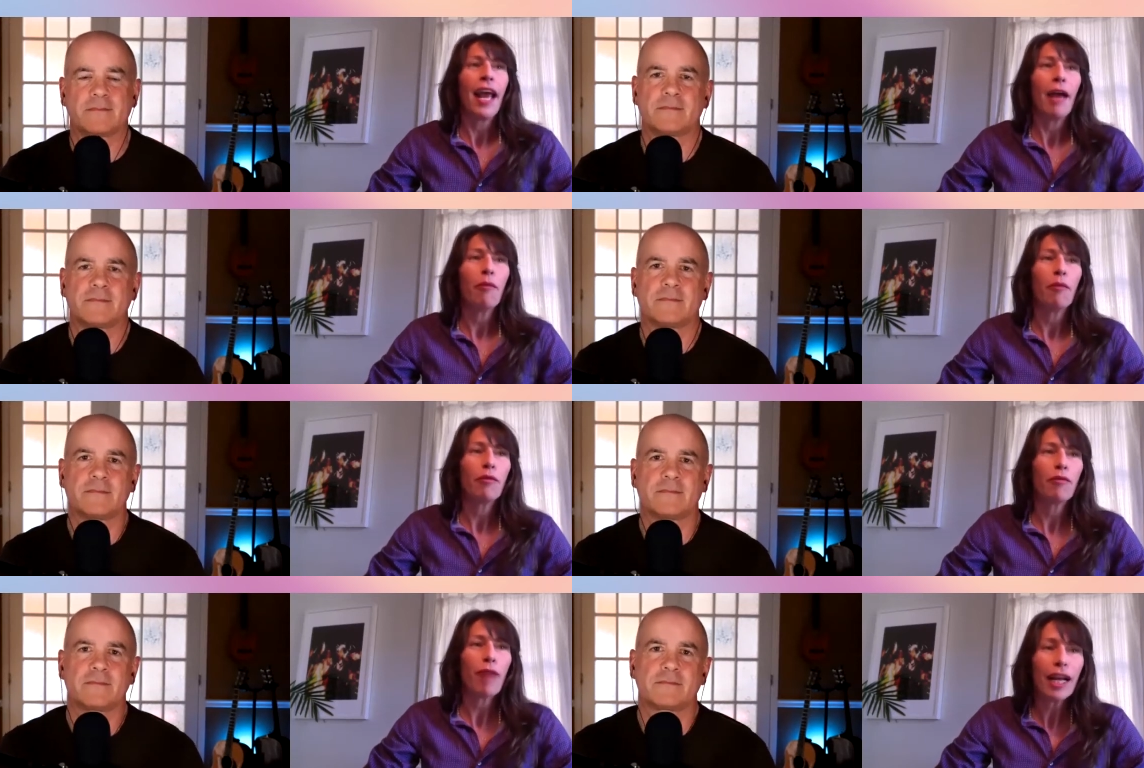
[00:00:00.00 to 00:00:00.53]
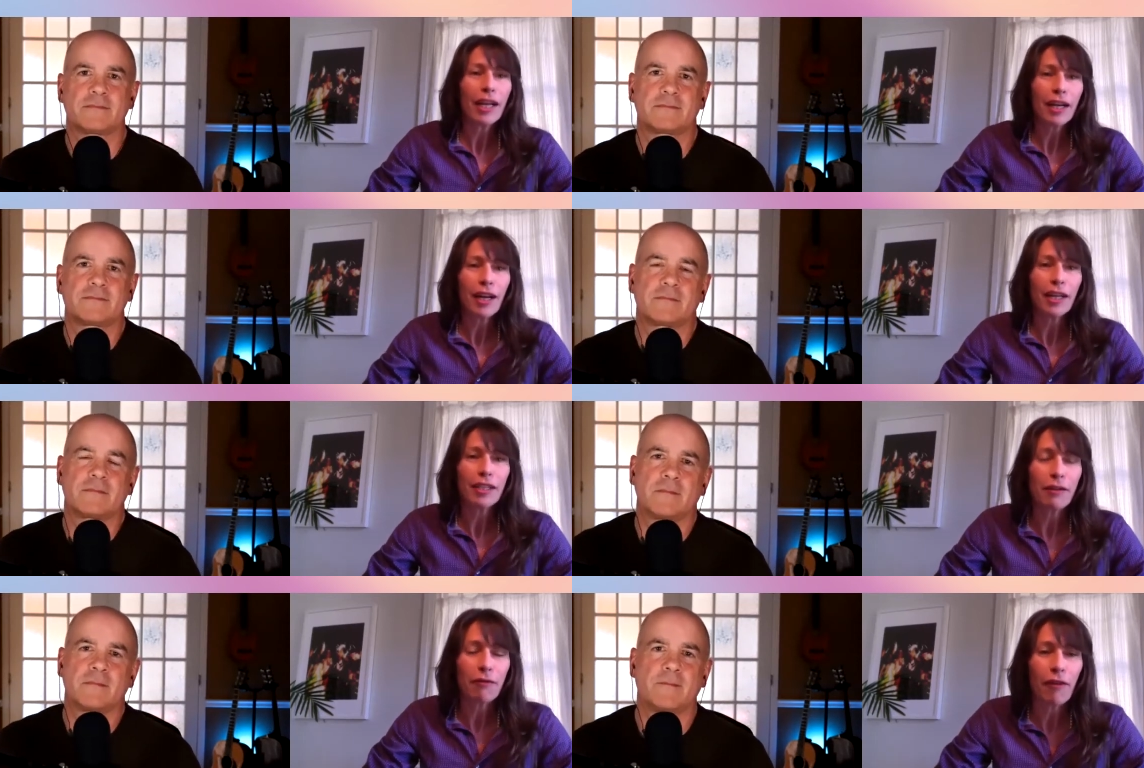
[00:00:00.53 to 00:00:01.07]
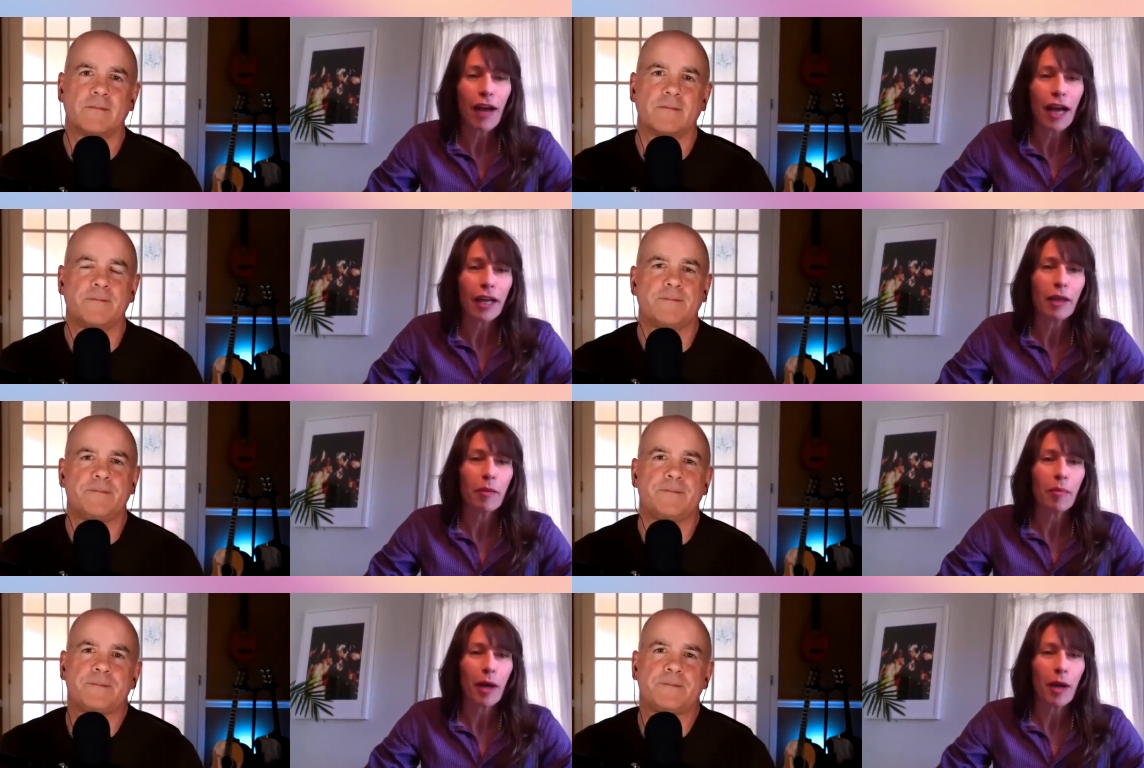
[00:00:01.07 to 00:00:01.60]
Speaker 1: And we recognize the
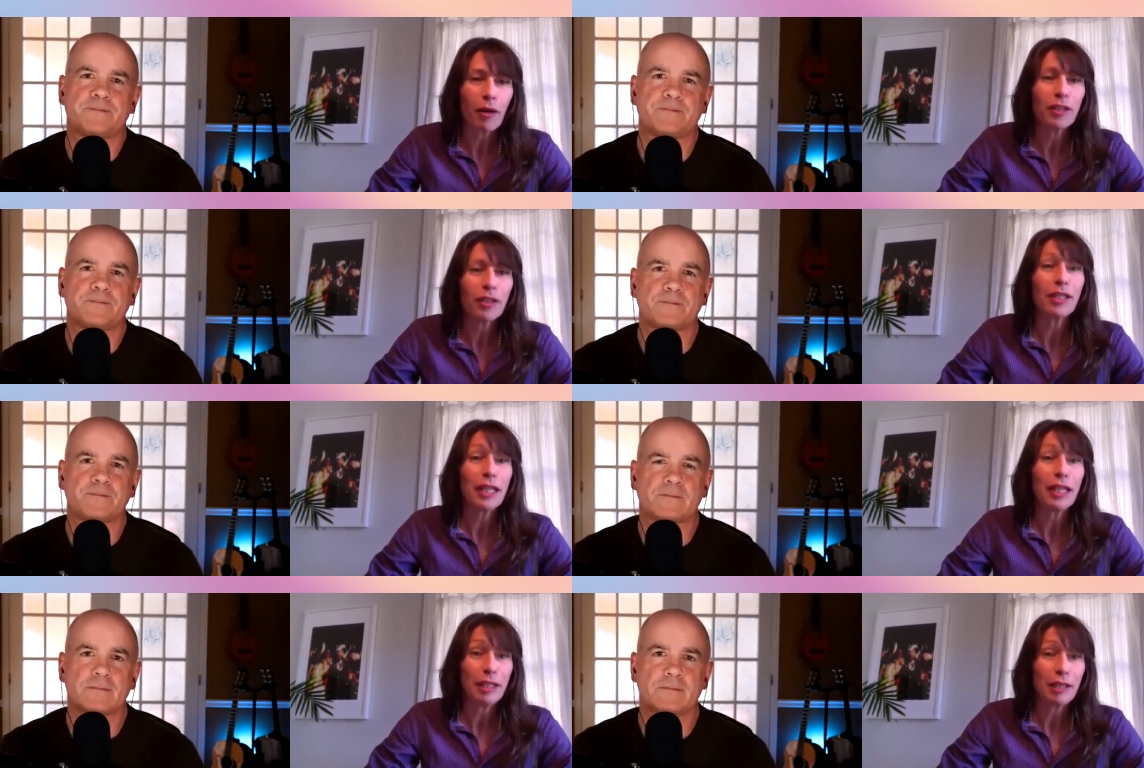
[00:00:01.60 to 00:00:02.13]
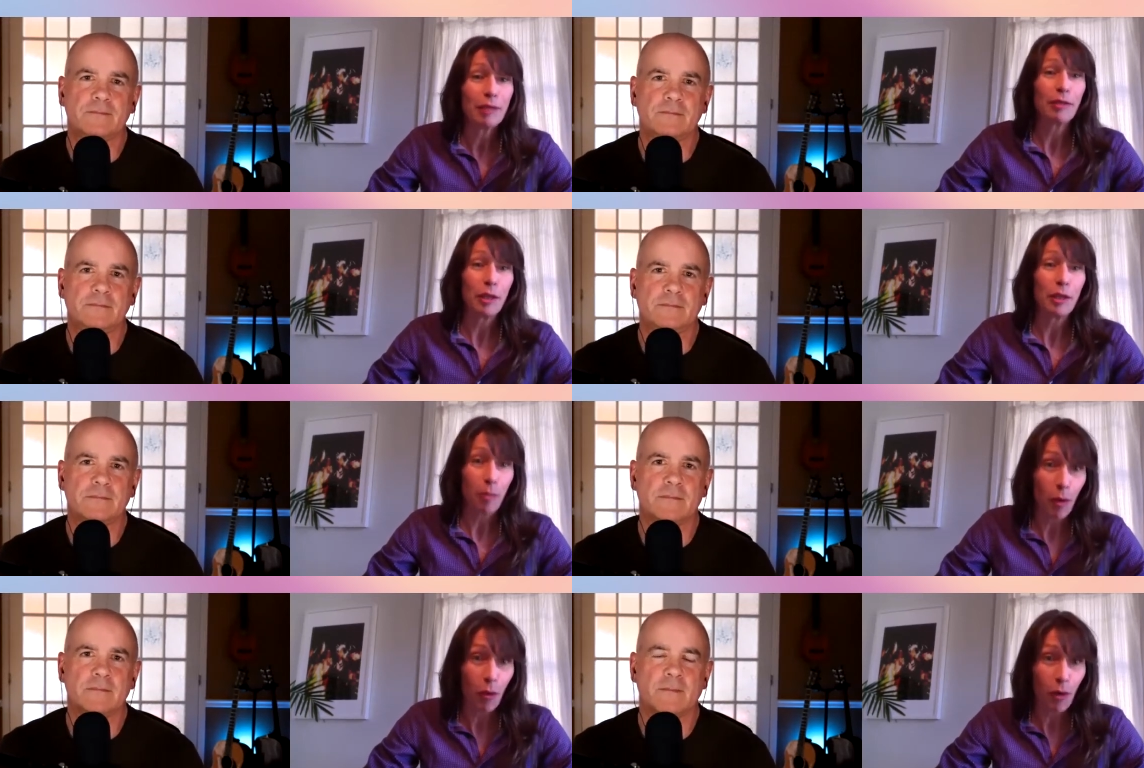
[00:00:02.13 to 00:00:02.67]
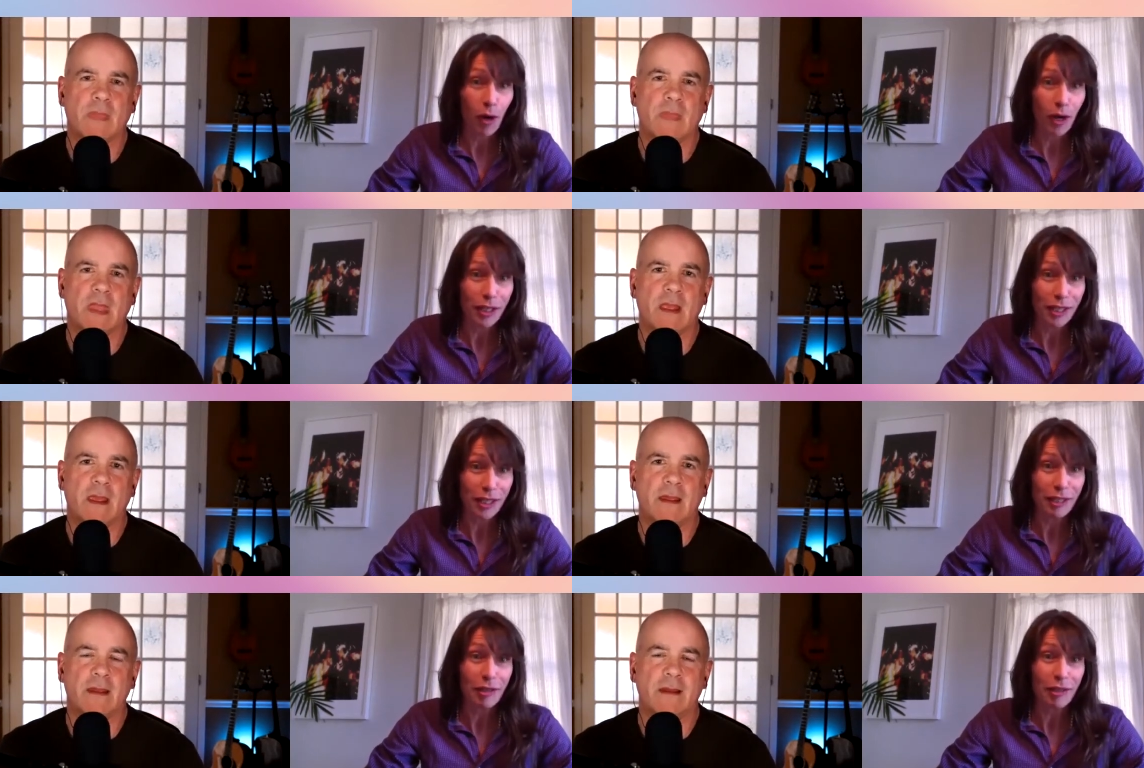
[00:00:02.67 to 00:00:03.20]
fact that parents need some support.
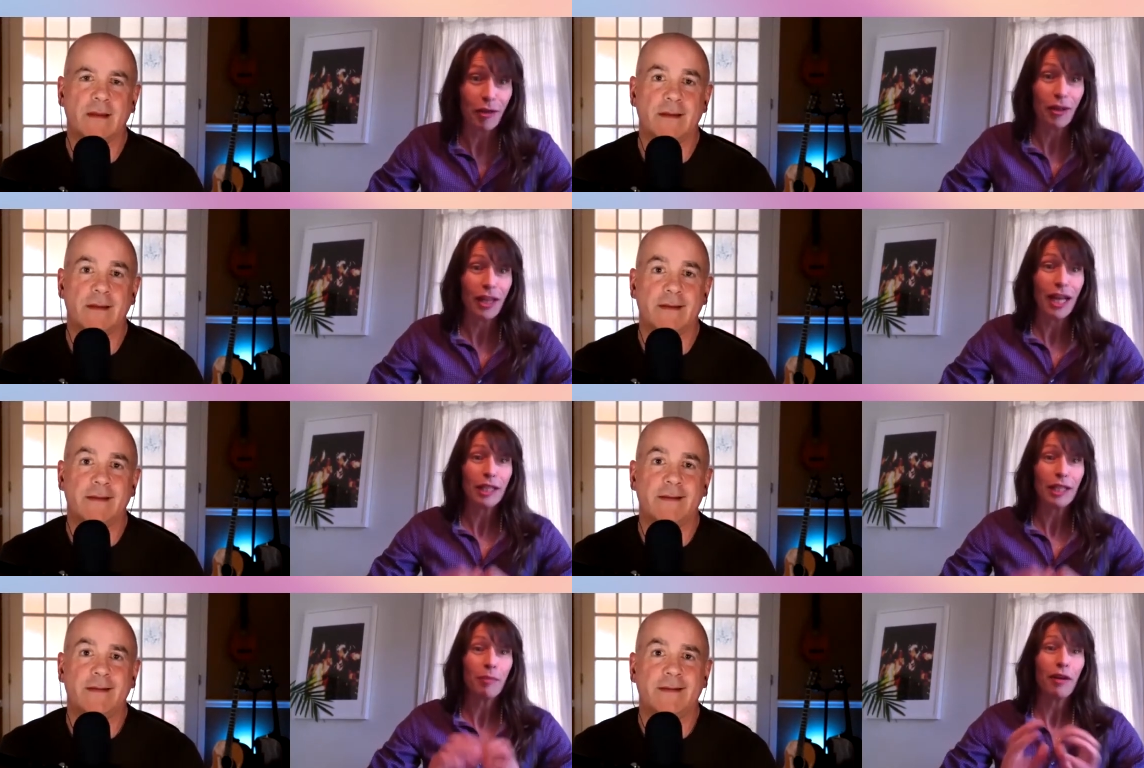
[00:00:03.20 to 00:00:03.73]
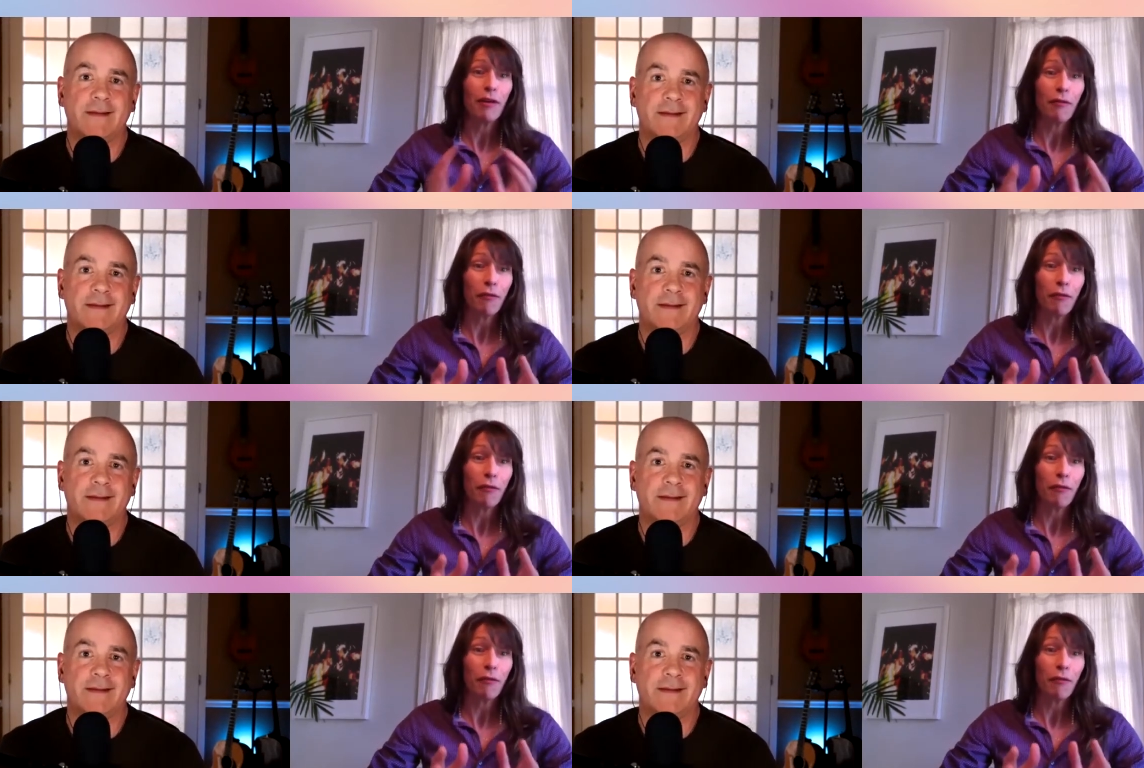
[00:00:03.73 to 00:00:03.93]
So that's been a